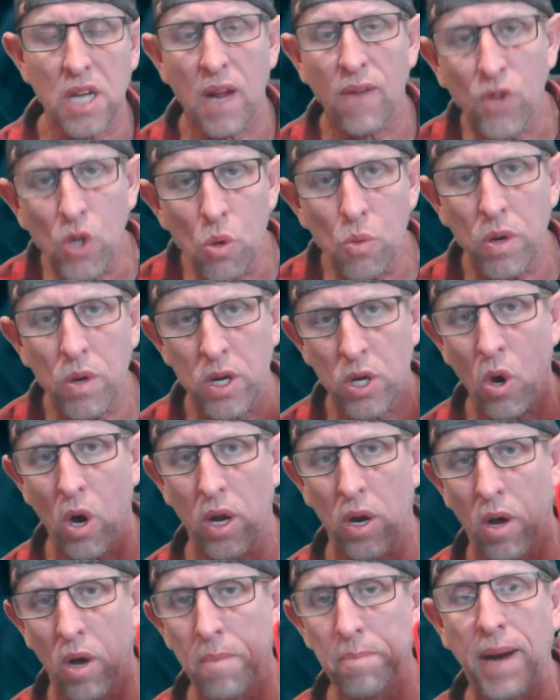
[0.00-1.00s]
If you are
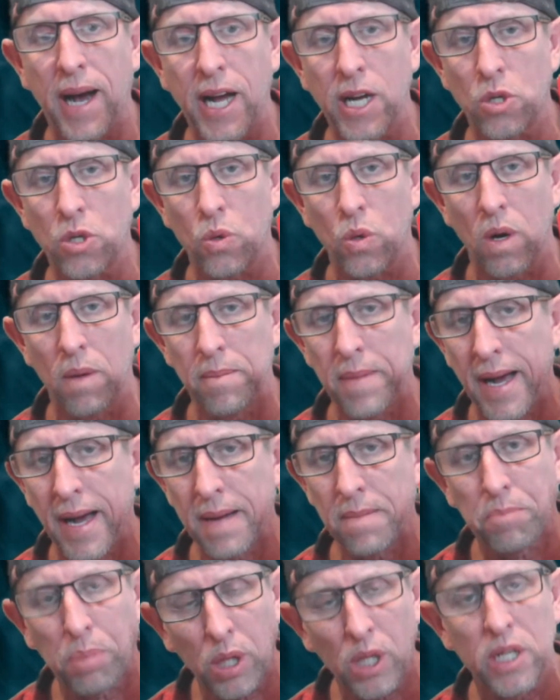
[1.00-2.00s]
not on Patreon,
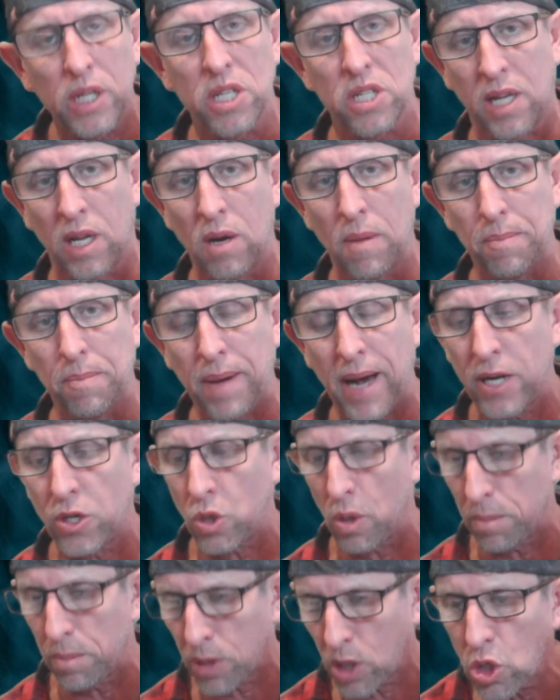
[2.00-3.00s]
mate, please get on
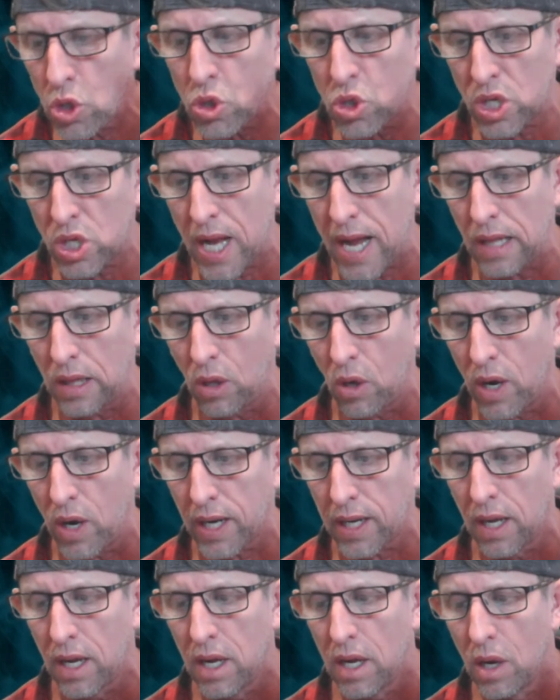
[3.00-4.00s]
Patreon because you sound
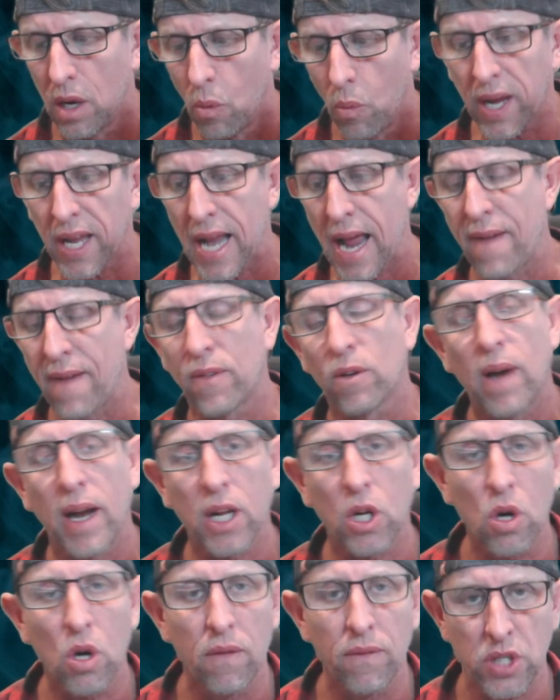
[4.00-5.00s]
like we're going to have a
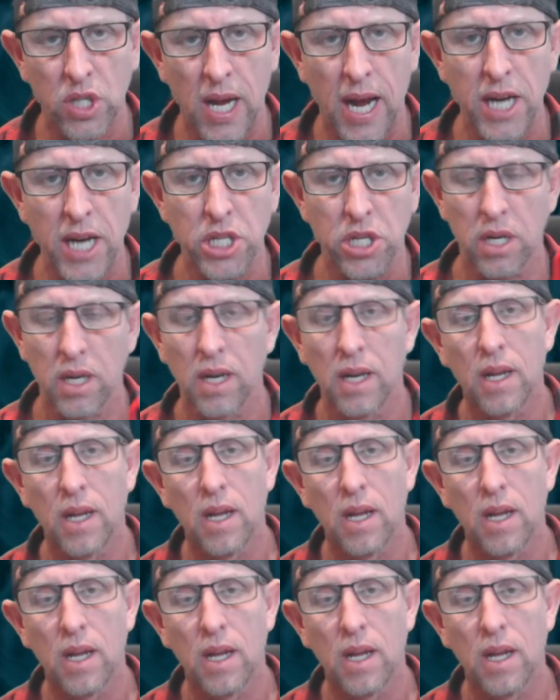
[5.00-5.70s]
great conversation.